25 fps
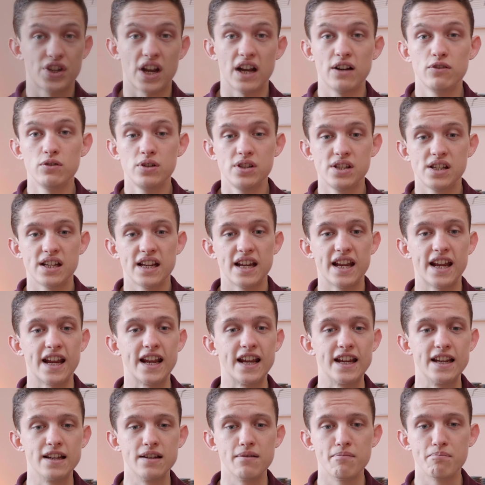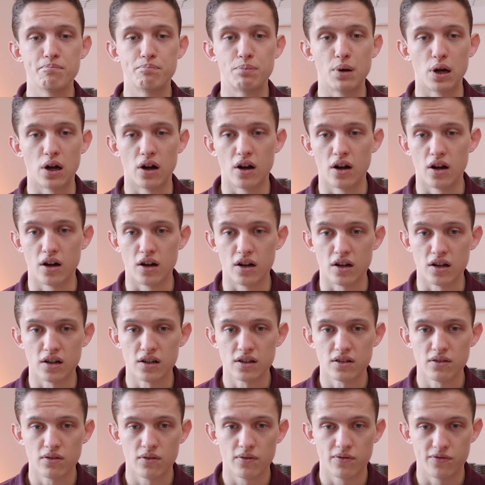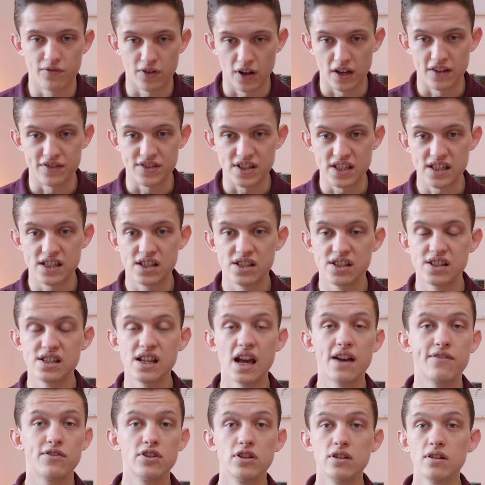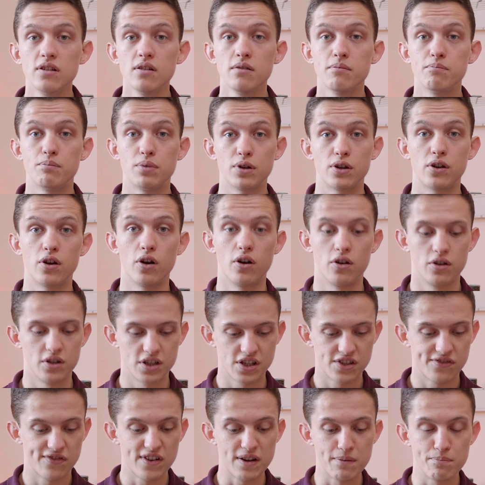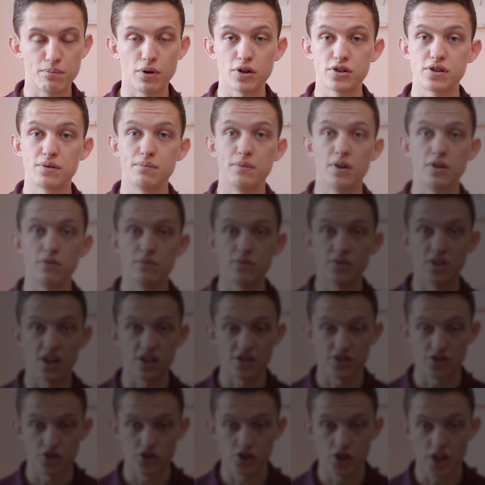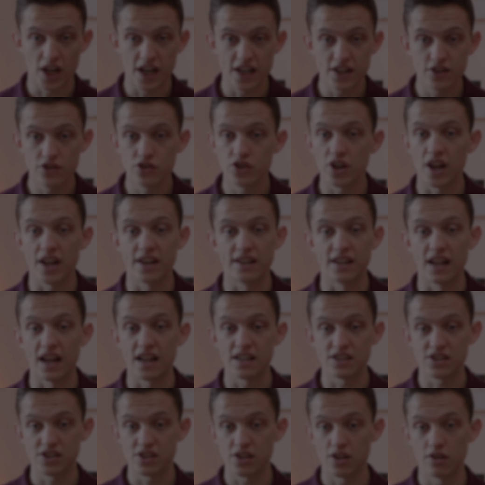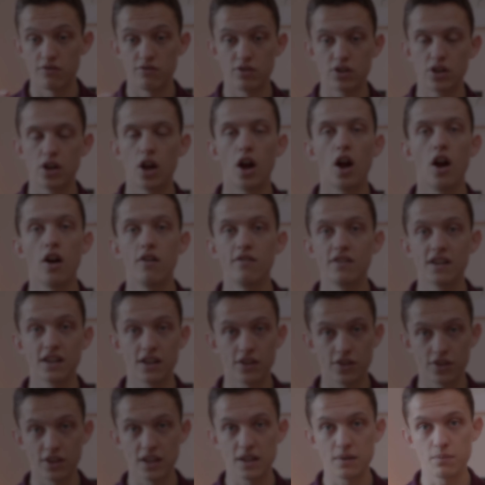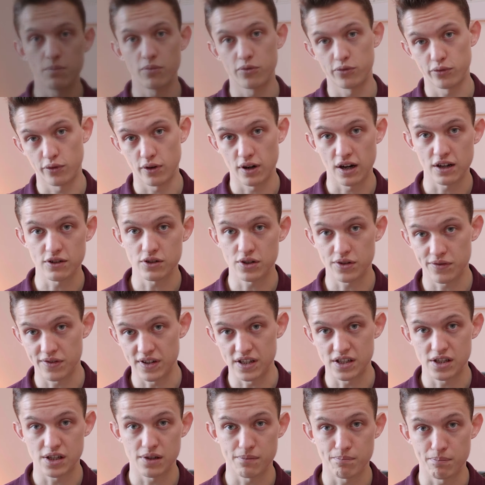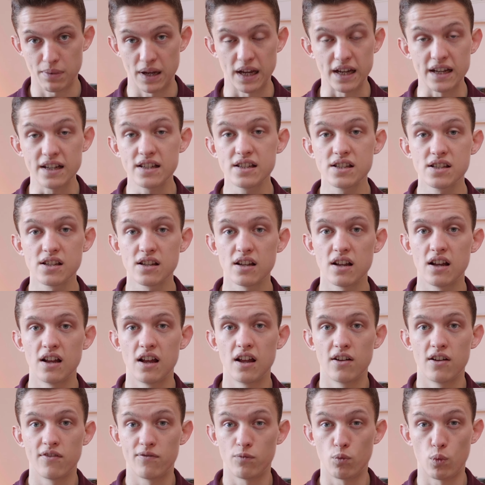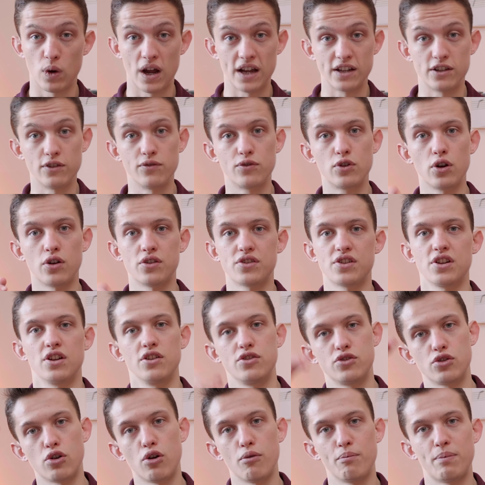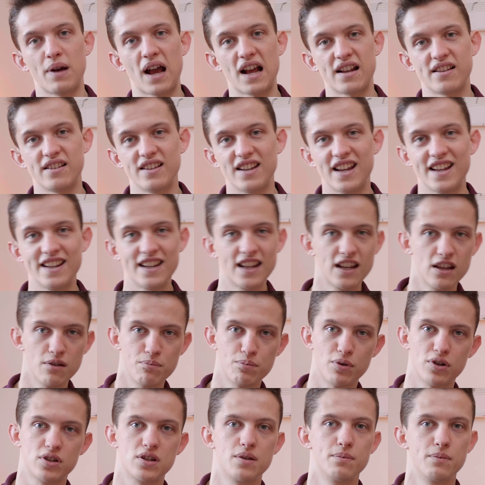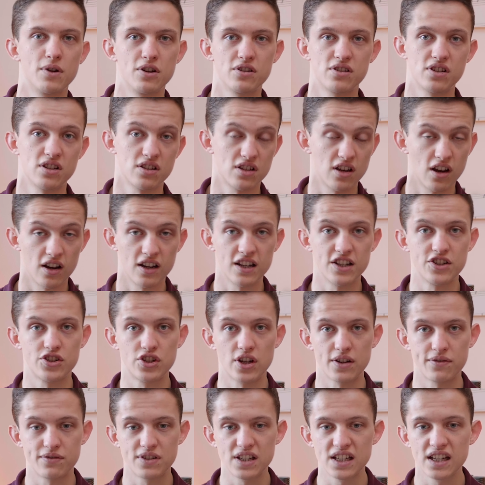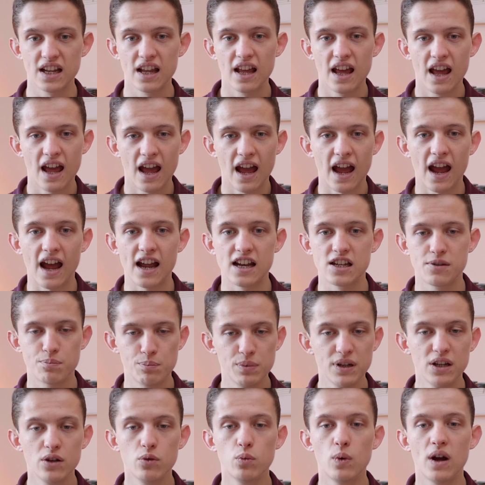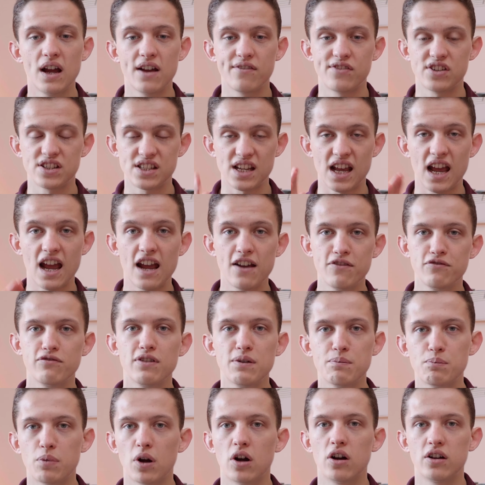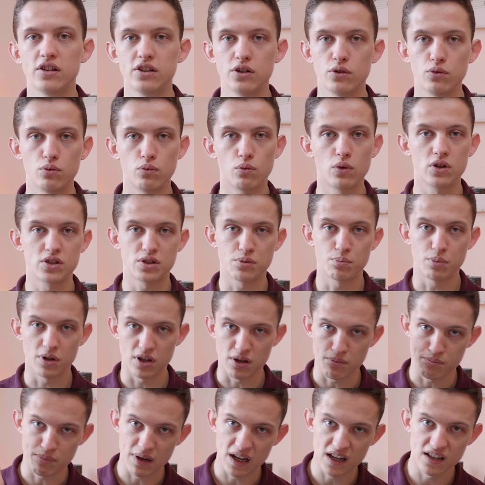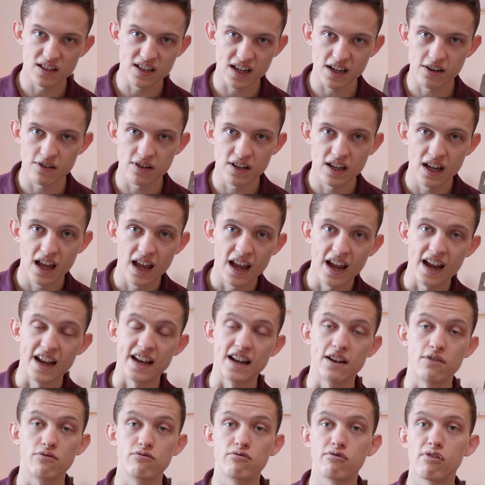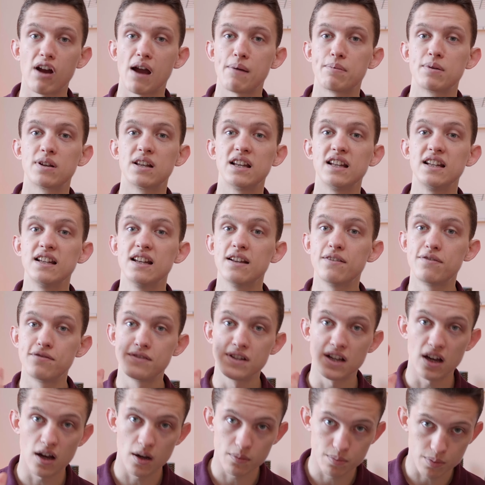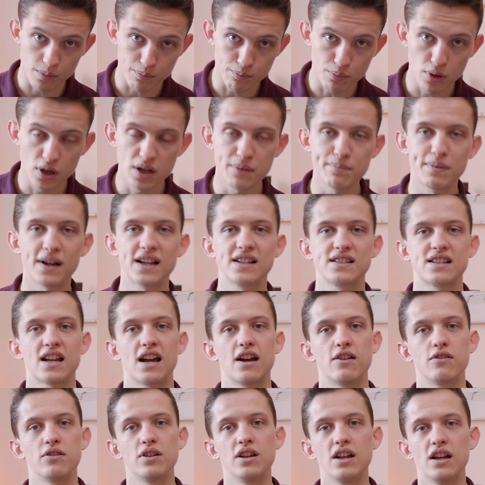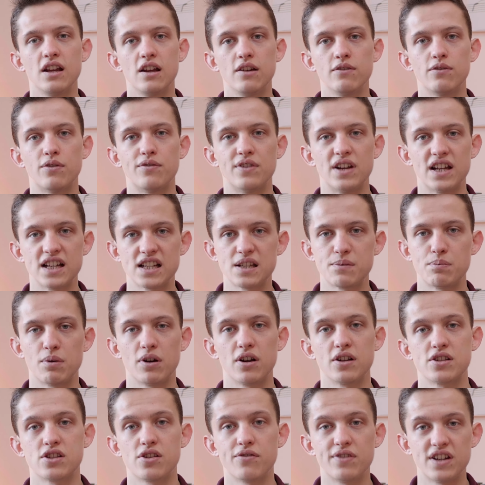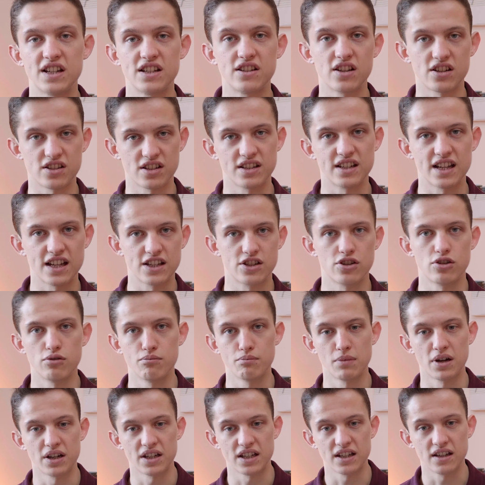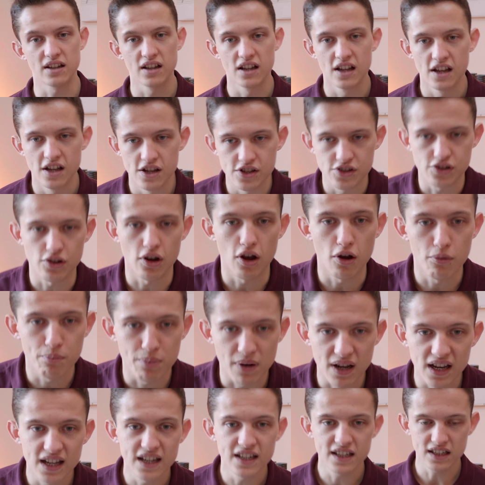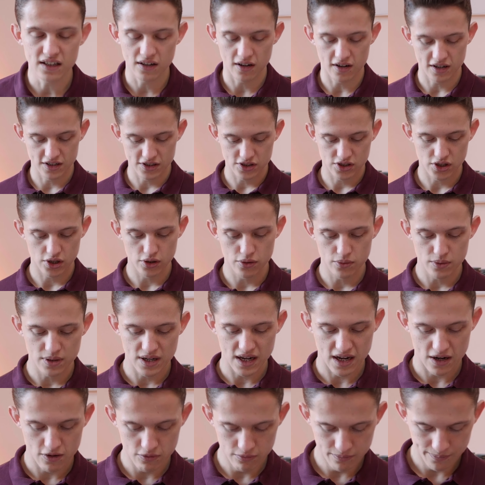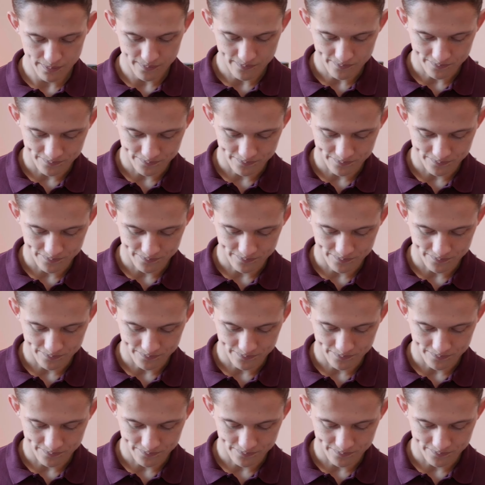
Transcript: out in bar 5, 6, 7, because the bottom note does change, and that's a recurring theme throughout this piece, where you've got a top pattern and then the bottom notes are slightly shifting. And be aware that every bar you'll want to put the pedal down and then rapidly lift it up and put it back down for the next bar so that it doesn't get too muddy. So I'll play line 2 now